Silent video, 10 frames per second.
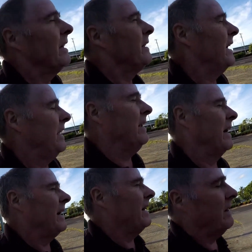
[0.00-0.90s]
then
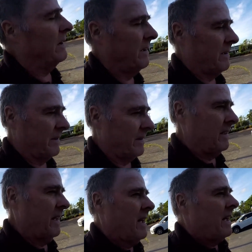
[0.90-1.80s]

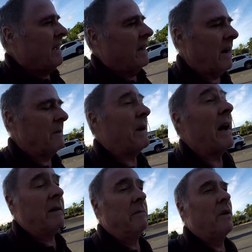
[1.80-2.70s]
I'm
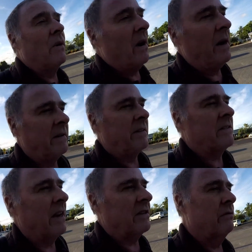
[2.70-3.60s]
paying more,
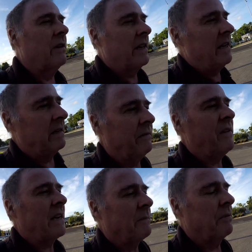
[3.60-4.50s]
so it's really in
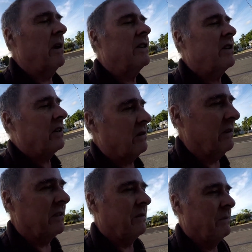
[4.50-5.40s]
effect a price
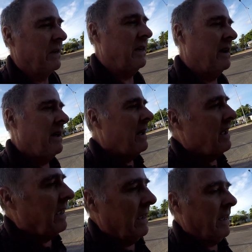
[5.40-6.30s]
increase for me.
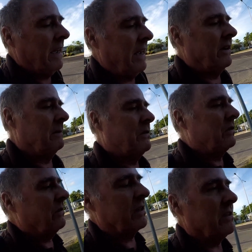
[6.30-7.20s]
And I'm
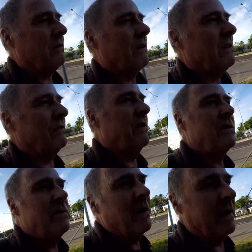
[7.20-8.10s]
sure there's quite a
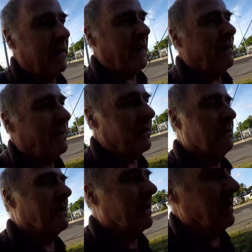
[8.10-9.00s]
few areas
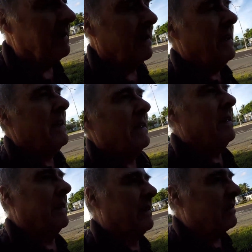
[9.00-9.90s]
where the
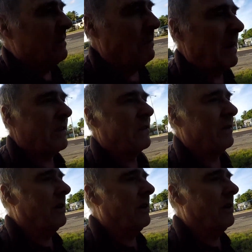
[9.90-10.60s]
supermarkets are doing